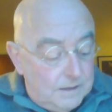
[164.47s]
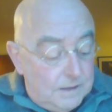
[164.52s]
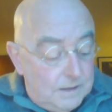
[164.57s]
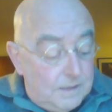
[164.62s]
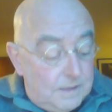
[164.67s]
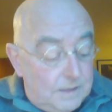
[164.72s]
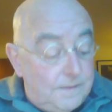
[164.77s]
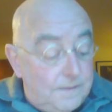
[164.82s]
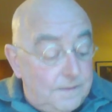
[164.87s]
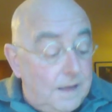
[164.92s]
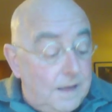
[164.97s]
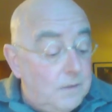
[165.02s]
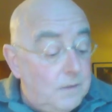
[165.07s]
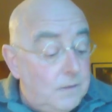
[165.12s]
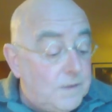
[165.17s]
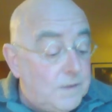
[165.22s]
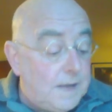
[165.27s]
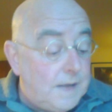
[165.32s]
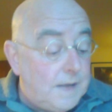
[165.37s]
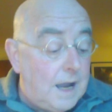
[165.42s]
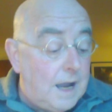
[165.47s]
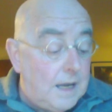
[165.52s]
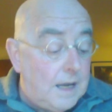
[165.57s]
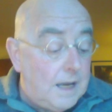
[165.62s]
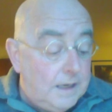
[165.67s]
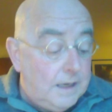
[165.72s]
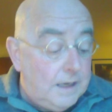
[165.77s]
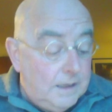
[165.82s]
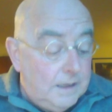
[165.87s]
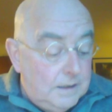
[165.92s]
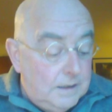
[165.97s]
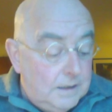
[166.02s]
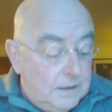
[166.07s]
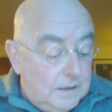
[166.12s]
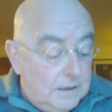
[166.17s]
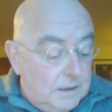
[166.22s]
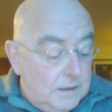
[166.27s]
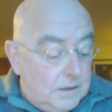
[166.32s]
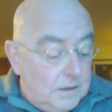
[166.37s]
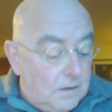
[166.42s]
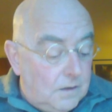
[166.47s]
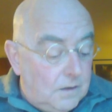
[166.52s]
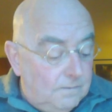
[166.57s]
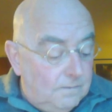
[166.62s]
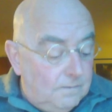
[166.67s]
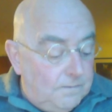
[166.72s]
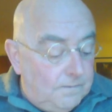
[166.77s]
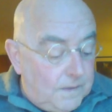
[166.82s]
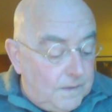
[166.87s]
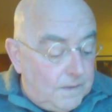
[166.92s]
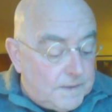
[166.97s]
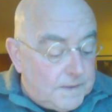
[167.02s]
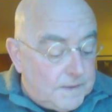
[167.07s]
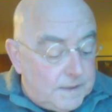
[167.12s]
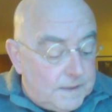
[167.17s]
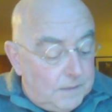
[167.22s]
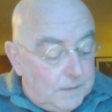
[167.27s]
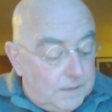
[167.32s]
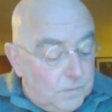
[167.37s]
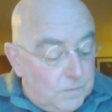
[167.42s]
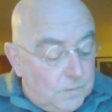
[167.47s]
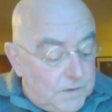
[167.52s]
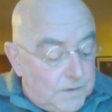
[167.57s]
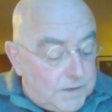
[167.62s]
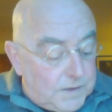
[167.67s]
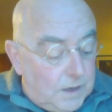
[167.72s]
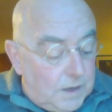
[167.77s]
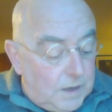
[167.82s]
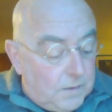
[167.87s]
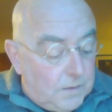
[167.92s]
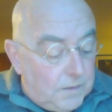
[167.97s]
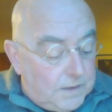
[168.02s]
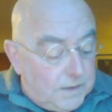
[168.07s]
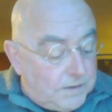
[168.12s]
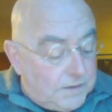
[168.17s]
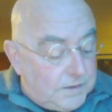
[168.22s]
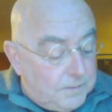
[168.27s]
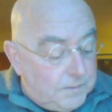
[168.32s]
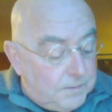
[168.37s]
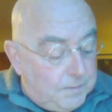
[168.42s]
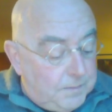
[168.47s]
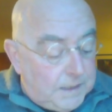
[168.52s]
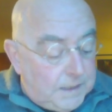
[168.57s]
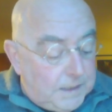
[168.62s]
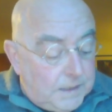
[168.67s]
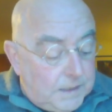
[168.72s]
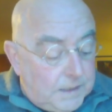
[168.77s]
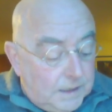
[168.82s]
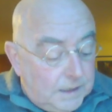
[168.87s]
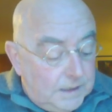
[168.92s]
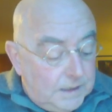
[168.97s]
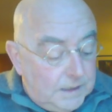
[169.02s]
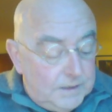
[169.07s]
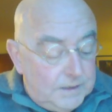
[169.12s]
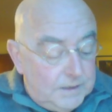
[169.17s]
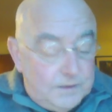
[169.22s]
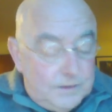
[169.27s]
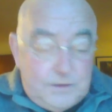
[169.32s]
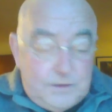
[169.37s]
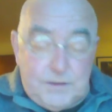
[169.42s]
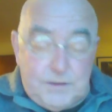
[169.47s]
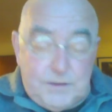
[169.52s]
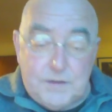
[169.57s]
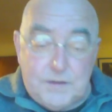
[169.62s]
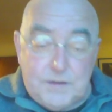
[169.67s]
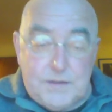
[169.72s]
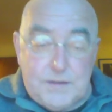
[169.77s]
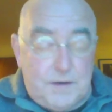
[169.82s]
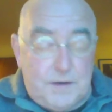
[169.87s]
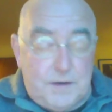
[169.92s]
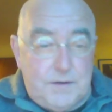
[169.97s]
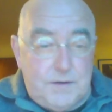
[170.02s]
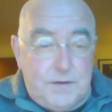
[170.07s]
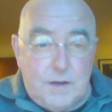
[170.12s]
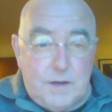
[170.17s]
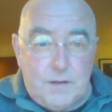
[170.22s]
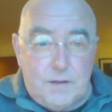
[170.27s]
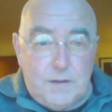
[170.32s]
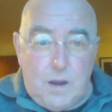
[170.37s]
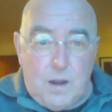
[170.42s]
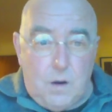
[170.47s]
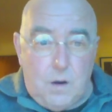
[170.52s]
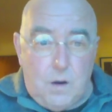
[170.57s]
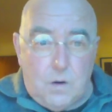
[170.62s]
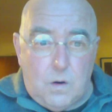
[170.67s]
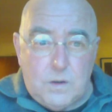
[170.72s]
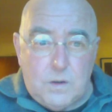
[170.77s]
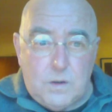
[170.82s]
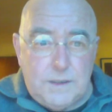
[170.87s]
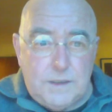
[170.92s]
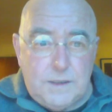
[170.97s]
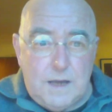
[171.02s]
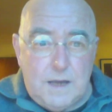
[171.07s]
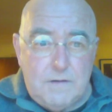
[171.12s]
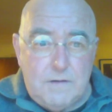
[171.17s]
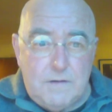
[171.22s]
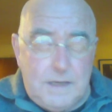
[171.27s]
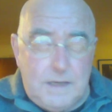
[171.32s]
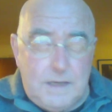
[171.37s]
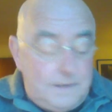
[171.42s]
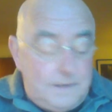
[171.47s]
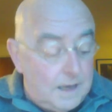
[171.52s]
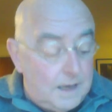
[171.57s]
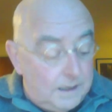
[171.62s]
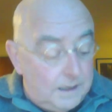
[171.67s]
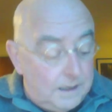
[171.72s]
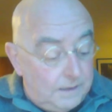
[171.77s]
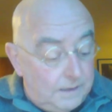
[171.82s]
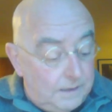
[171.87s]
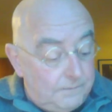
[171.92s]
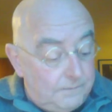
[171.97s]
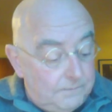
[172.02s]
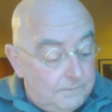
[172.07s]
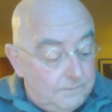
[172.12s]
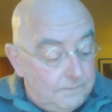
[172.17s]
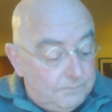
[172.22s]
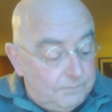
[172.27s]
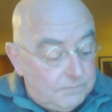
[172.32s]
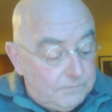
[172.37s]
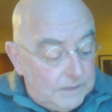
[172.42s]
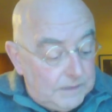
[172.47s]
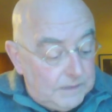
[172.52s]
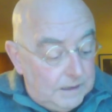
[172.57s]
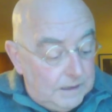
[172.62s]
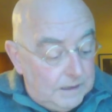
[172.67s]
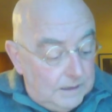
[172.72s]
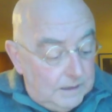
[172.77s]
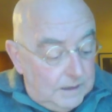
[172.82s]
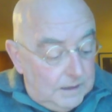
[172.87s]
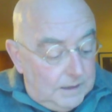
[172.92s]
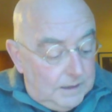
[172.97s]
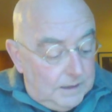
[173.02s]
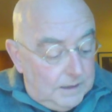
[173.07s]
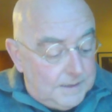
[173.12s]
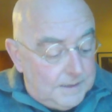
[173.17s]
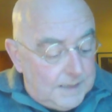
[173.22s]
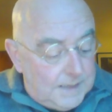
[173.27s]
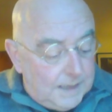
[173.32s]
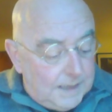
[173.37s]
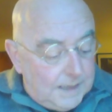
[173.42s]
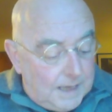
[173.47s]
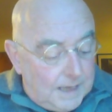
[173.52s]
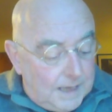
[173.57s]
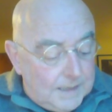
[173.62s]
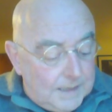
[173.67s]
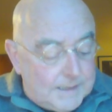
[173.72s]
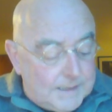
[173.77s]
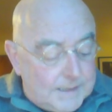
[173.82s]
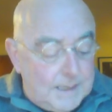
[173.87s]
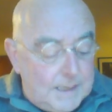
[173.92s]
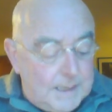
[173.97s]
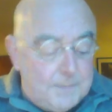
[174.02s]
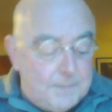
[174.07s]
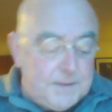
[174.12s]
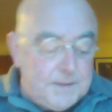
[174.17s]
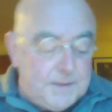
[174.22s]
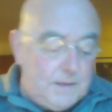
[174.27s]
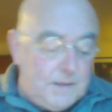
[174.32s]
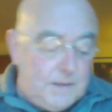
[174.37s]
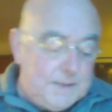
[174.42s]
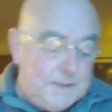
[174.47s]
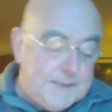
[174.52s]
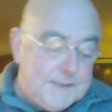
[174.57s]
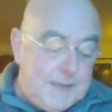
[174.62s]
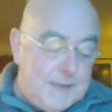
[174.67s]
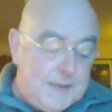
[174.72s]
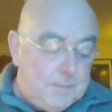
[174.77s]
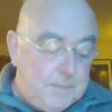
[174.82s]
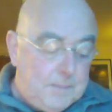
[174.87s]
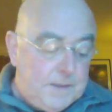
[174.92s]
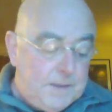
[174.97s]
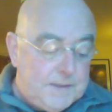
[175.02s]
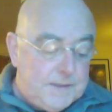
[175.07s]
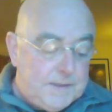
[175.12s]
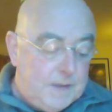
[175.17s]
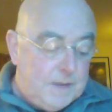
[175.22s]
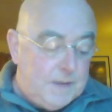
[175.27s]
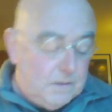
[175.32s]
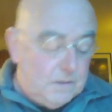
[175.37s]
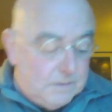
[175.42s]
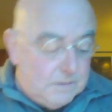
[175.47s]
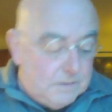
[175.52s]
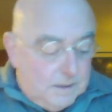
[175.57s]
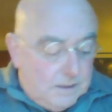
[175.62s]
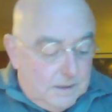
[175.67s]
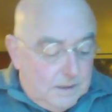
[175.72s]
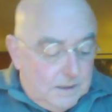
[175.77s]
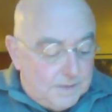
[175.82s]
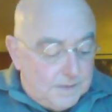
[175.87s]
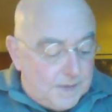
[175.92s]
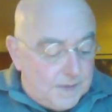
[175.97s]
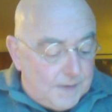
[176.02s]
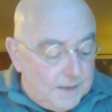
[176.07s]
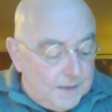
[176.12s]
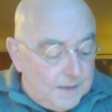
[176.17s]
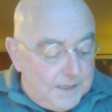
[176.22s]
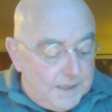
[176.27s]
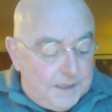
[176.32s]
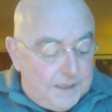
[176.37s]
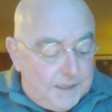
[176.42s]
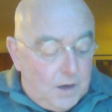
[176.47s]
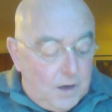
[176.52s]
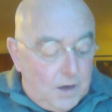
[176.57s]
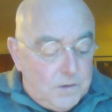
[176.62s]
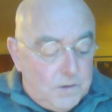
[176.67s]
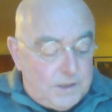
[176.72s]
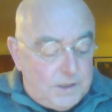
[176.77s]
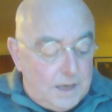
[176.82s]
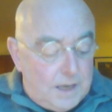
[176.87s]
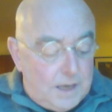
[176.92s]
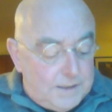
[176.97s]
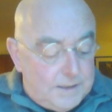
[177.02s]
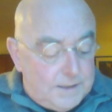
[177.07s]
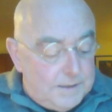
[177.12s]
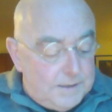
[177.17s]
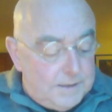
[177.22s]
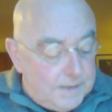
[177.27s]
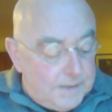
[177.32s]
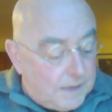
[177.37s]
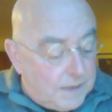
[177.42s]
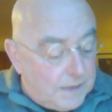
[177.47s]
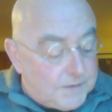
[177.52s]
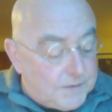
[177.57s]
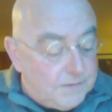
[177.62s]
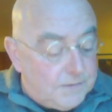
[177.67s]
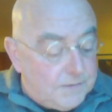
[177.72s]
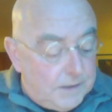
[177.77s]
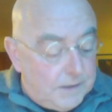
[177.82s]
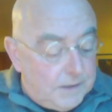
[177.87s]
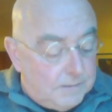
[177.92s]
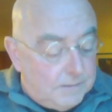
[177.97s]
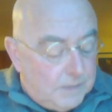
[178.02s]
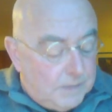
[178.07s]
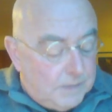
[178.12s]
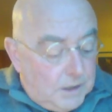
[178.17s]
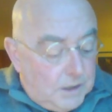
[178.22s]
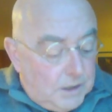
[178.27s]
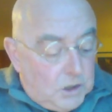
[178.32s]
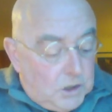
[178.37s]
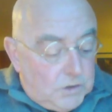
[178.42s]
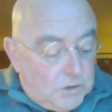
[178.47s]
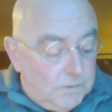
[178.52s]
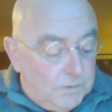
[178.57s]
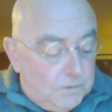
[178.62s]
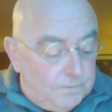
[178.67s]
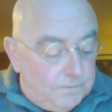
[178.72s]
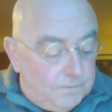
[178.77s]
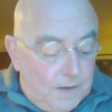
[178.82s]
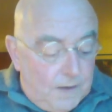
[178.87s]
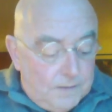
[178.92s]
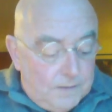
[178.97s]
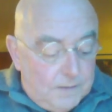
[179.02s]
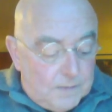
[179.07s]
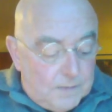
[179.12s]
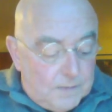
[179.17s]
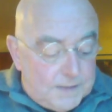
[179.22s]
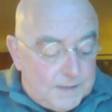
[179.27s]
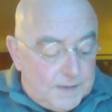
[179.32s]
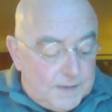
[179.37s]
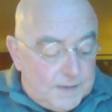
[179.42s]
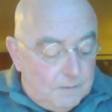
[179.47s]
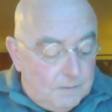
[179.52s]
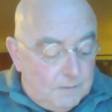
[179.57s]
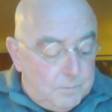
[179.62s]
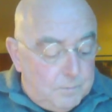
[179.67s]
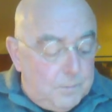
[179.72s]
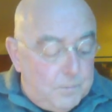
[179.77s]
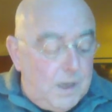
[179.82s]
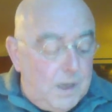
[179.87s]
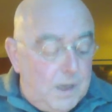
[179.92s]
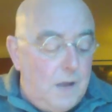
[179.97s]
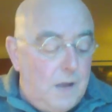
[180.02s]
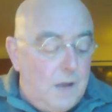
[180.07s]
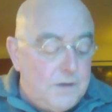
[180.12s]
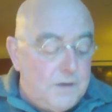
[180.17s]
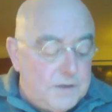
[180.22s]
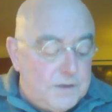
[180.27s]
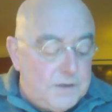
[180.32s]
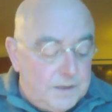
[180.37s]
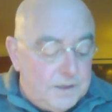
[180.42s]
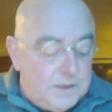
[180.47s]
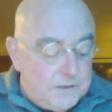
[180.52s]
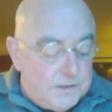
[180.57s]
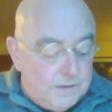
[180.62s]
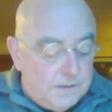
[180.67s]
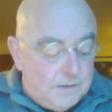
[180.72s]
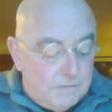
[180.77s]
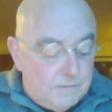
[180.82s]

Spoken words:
And there was I, convinced it was going to be just another ordinary day. It's like I'd slipped on a stepping stone as I negotiated a stream to find myself plunged into a